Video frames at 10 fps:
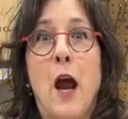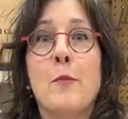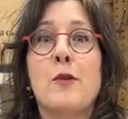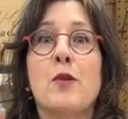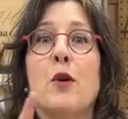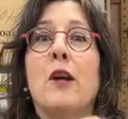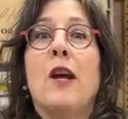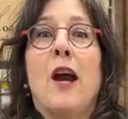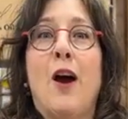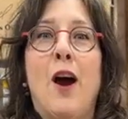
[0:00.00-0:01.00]
I'm
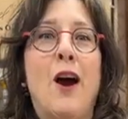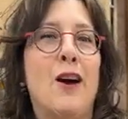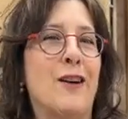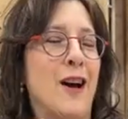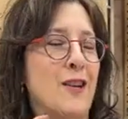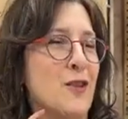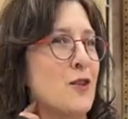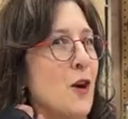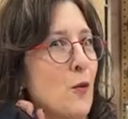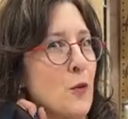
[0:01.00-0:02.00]
sorry, I
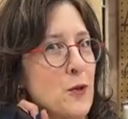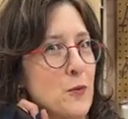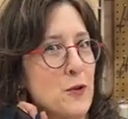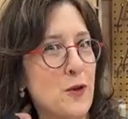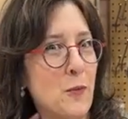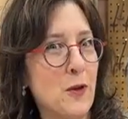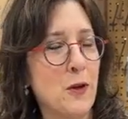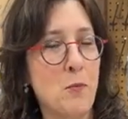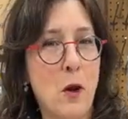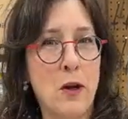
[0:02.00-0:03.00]
just got whispered
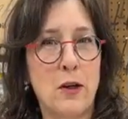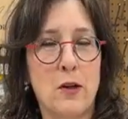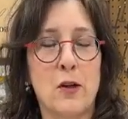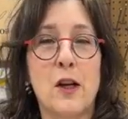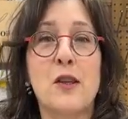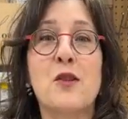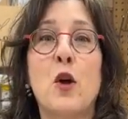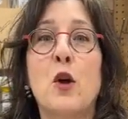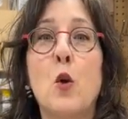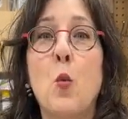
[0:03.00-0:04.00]
something in my ear. It's
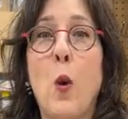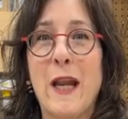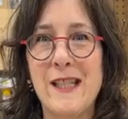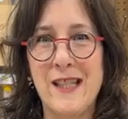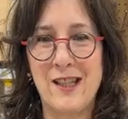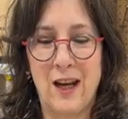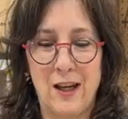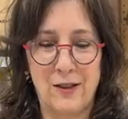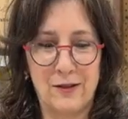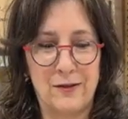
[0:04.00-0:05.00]
starting
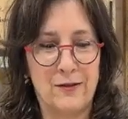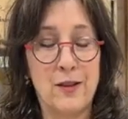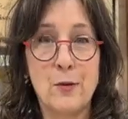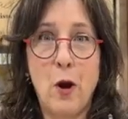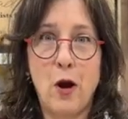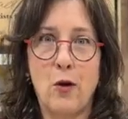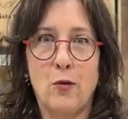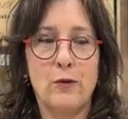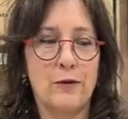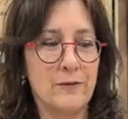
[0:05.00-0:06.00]
Wednesday,
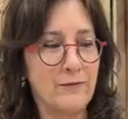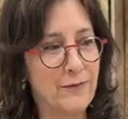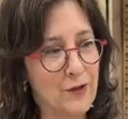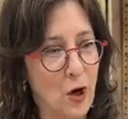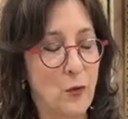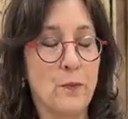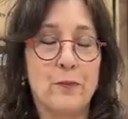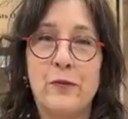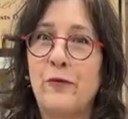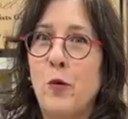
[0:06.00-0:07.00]
tomorrow. So
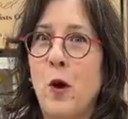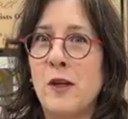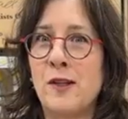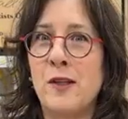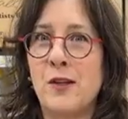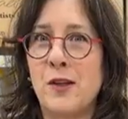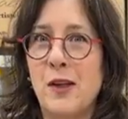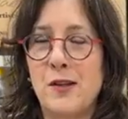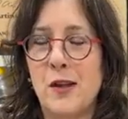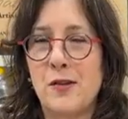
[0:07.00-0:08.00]
if you want to
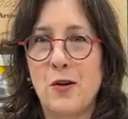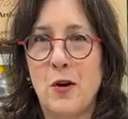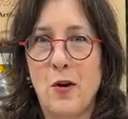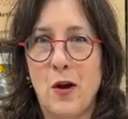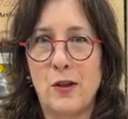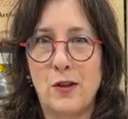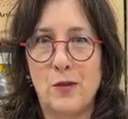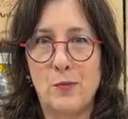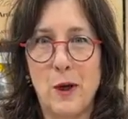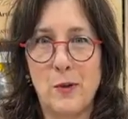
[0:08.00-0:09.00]
get a start on it,
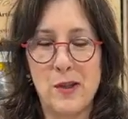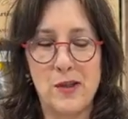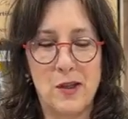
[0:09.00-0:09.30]
you'll be able to